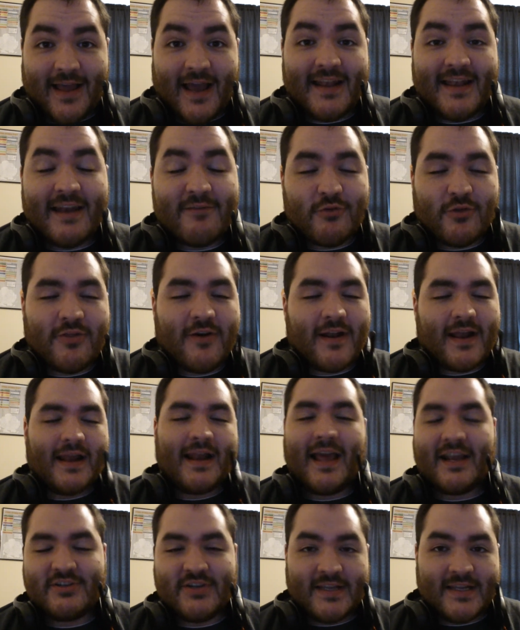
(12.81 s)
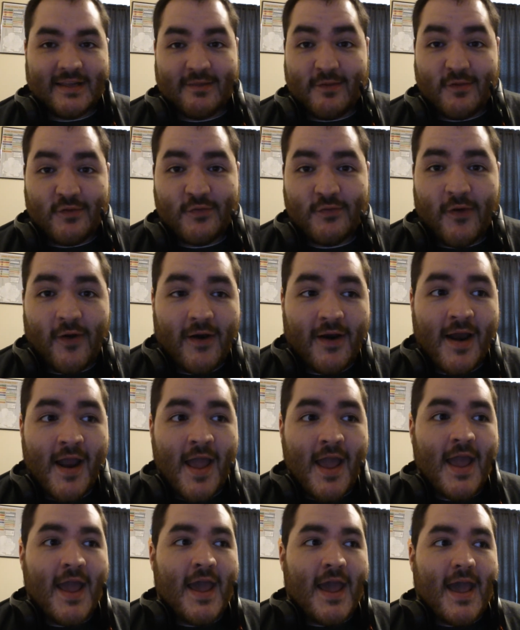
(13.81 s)
I never thought I'd actually get this far,
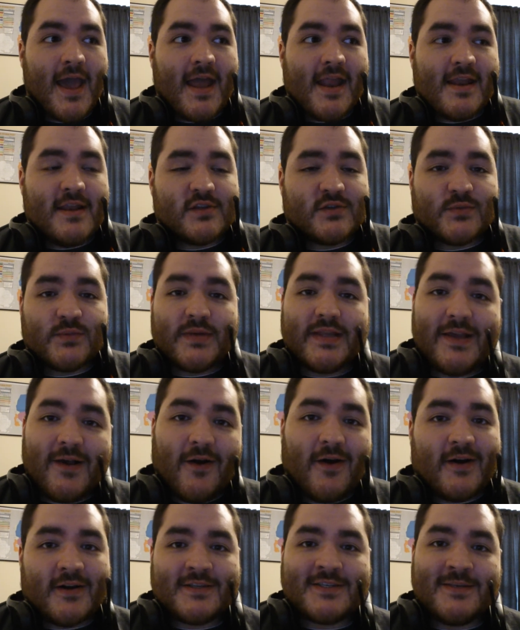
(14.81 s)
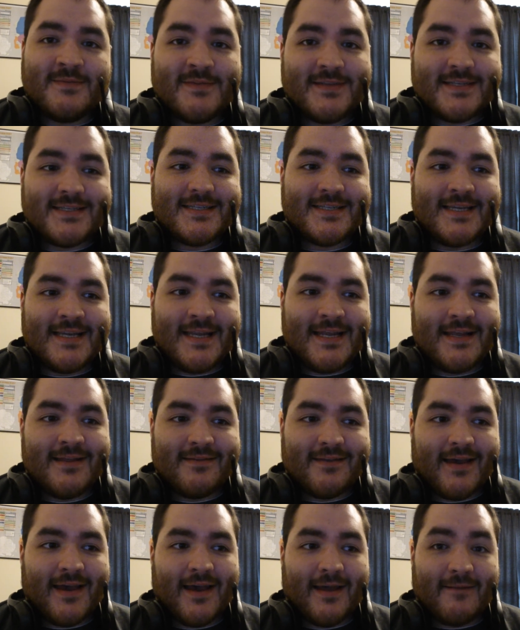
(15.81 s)
and it is really awesome to see
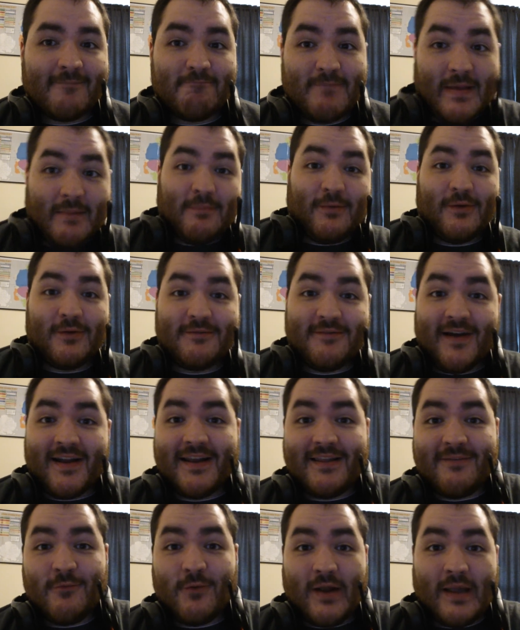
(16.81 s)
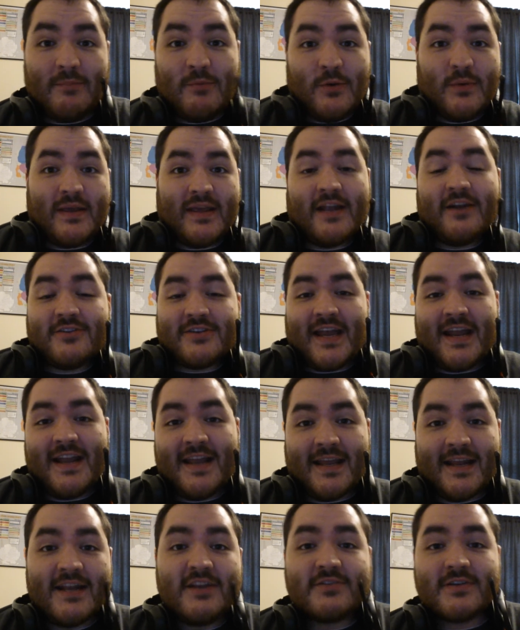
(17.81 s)
that people are finding what I'm doing
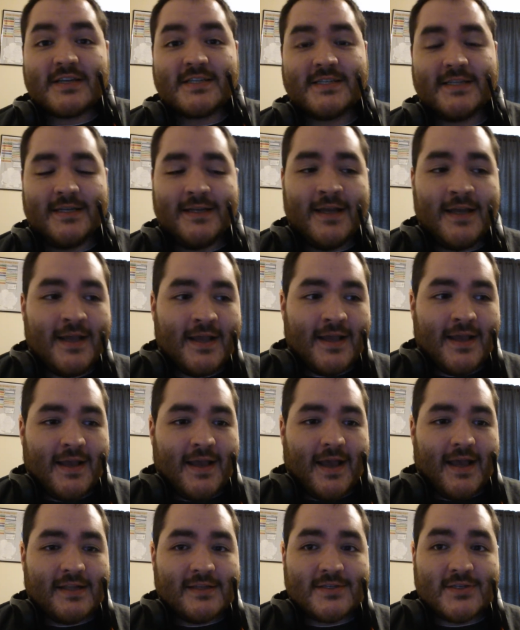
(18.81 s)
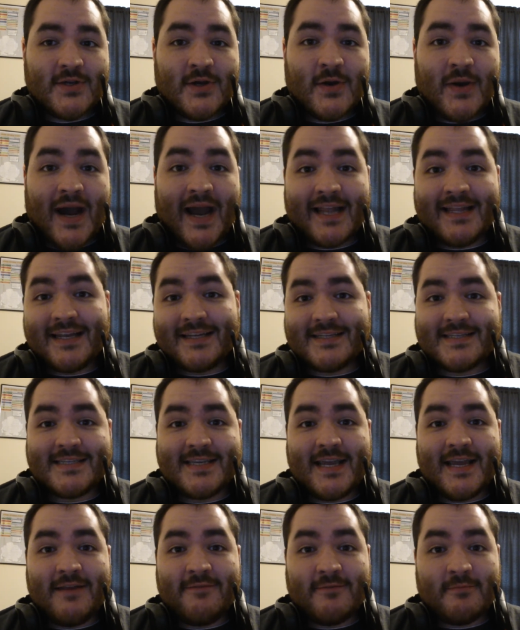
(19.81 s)
entertaining and interesting. And so I'd like to
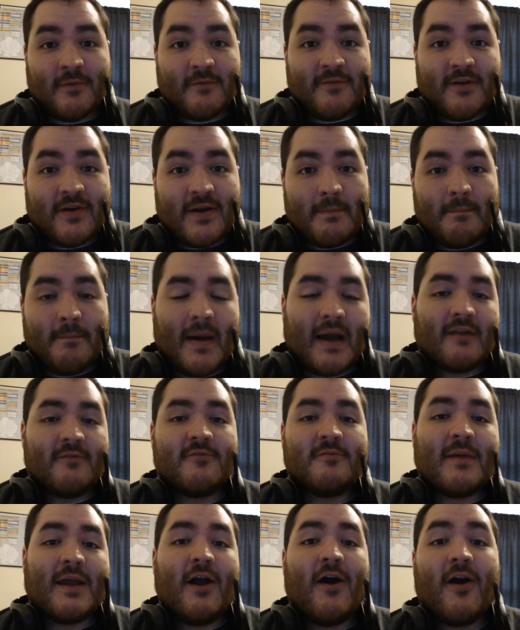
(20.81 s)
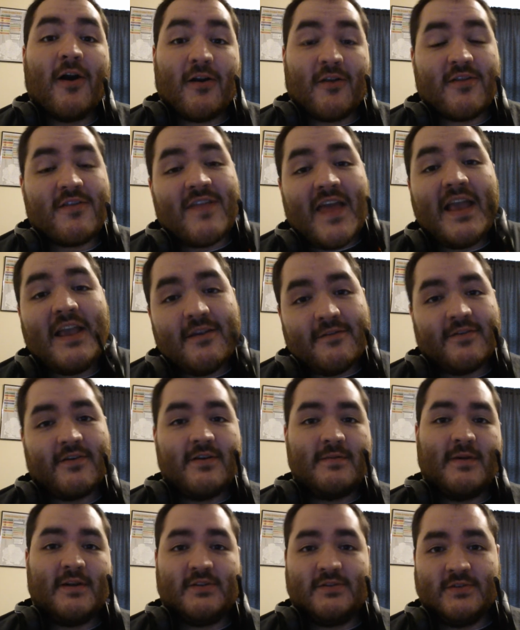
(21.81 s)
say from the very bottom of my heart, thank you
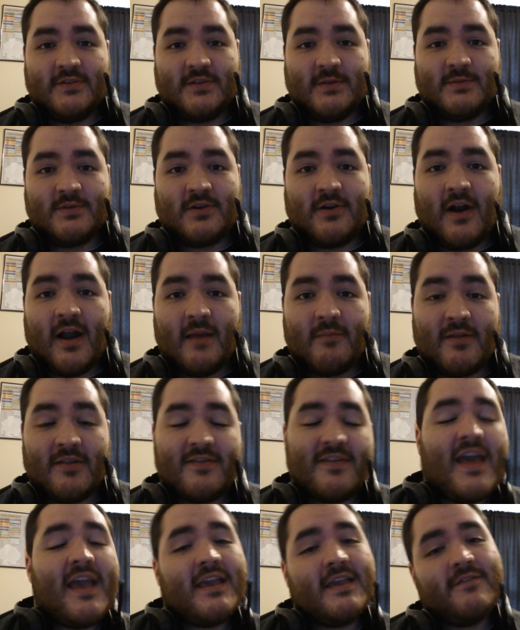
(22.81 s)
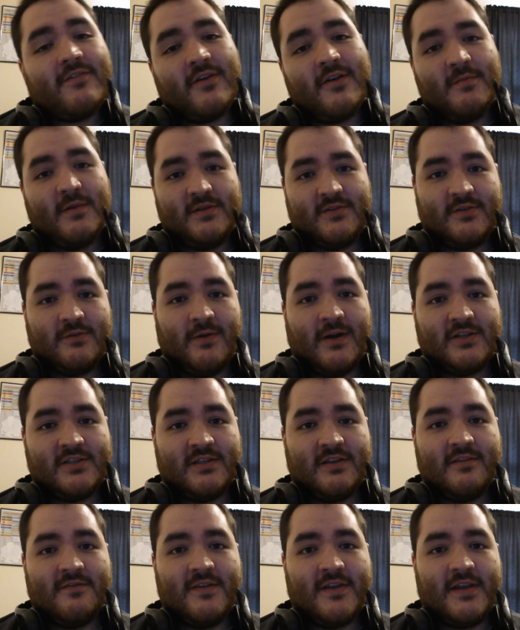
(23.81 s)
very much for subscribing. Thank you very much for
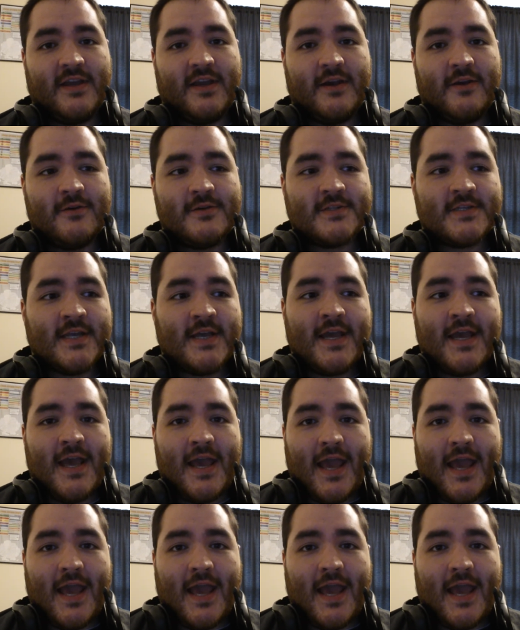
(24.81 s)
watching the videos.